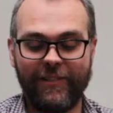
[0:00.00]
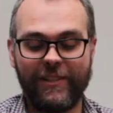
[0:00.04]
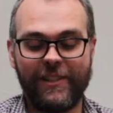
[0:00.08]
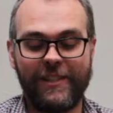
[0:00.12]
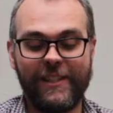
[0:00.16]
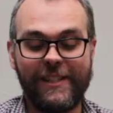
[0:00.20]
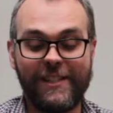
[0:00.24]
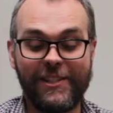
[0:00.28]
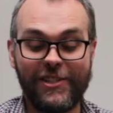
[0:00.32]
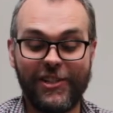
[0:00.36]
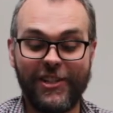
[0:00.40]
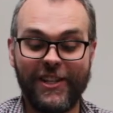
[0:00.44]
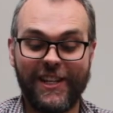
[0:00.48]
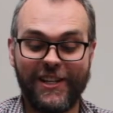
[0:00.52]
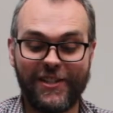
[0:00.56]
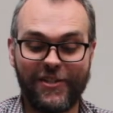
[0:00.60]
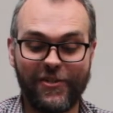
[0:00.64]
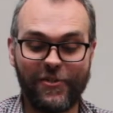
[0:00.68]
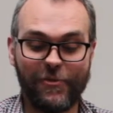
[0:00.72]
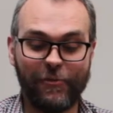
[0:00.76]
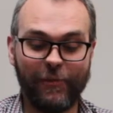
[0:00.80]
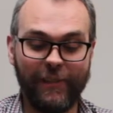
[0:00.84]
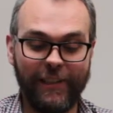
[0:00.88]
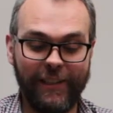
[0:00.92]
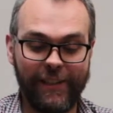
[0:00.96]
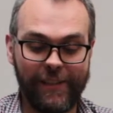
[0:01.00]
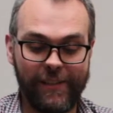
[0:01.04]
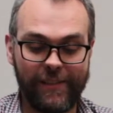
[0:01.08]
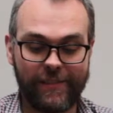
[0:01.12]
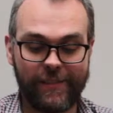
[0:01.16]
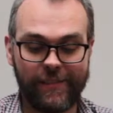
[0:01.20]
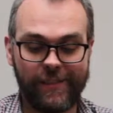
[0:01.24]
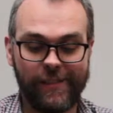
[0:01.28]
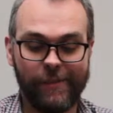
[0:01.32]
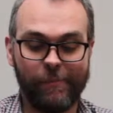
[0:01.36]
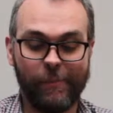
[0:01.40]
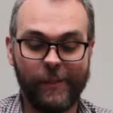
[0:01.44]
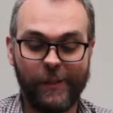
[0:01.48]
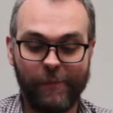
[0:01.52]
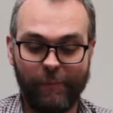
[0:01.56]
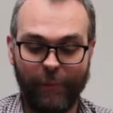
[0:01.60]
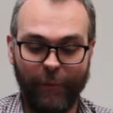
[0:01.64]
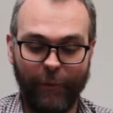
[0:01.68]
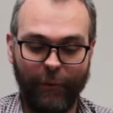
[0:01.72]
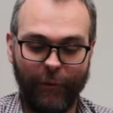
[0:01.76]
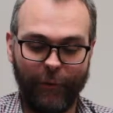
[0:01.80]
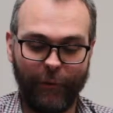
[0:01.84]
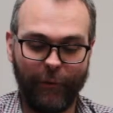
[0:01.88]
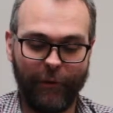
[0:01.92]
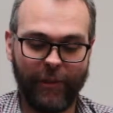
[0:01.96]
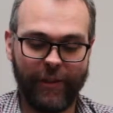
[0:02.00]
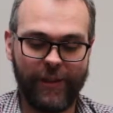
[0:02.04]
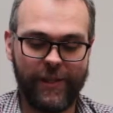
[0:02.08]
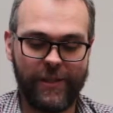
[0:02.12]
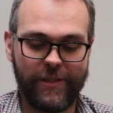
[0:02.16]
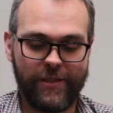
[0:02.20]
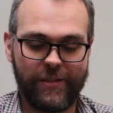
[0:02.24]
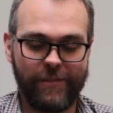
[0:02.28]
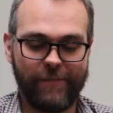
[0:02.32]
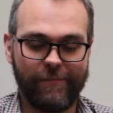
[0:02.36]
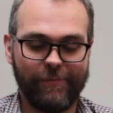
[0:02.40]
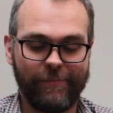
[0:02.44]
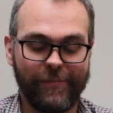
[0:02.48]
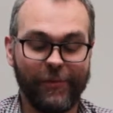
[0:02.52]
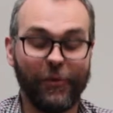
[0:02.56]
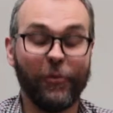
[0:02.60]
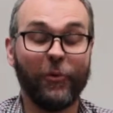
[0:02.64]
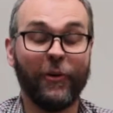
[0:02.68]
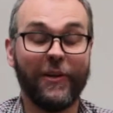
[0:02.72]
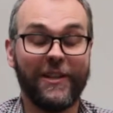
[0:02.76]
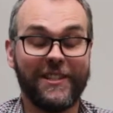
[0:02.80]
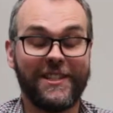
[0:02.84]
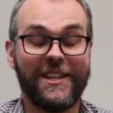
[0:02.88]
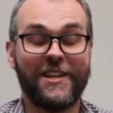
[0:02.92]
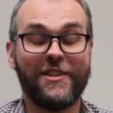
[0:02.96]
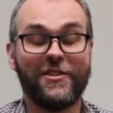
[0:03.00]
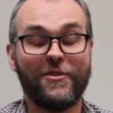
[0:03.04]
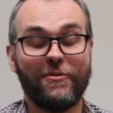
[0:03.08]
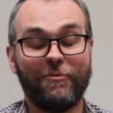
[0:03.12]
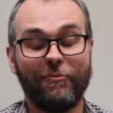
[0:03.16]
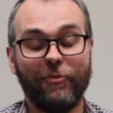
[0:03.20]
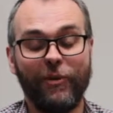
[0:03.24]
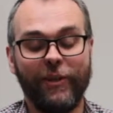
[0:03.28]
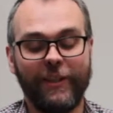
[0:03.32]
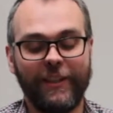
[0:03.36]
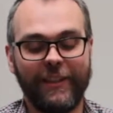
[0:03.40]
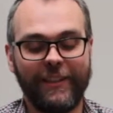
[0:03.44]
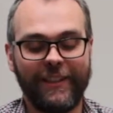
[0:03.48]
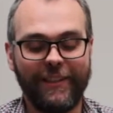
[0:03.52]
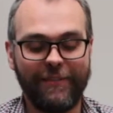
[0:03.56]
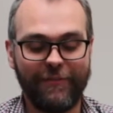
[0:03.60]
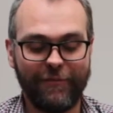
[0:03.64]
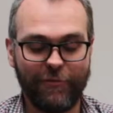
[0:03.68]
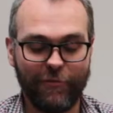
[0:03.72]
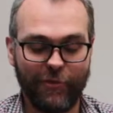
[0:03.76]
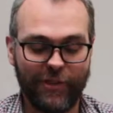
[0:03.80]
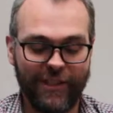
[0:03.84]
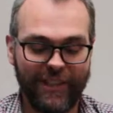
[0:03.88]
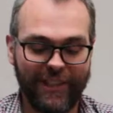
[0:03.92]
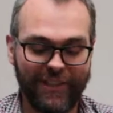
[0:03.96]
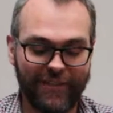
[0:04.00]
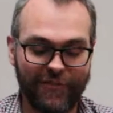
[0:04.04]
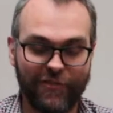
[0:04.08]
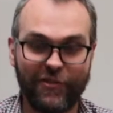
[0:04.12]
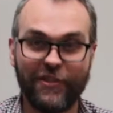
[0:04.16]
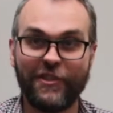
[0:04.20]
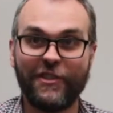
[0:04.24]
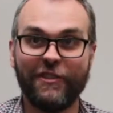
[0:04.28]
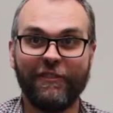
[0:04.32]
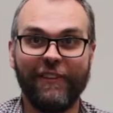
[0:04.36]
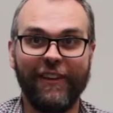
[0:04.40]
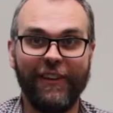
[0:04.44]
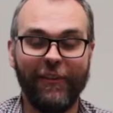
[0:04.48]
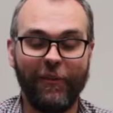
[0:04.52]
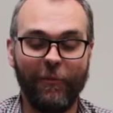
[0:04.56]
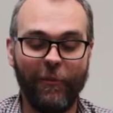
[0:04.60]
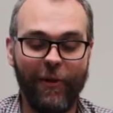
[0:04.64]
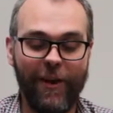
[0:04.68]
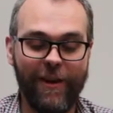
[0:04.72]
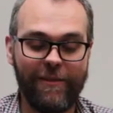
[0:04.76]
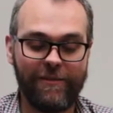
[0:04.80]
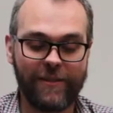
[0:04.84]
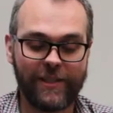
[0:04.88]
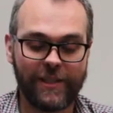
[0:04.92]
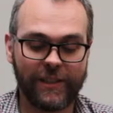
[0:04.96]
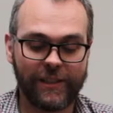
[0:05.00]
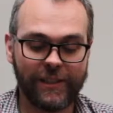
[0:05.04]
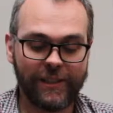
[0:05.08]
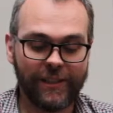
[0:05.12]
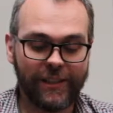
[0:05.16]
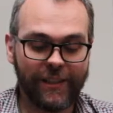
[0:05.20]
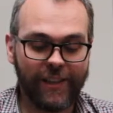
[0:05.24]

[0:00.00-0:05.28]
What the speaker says: for International Alert, a peacebuilding organisation working in 40 countries around the world.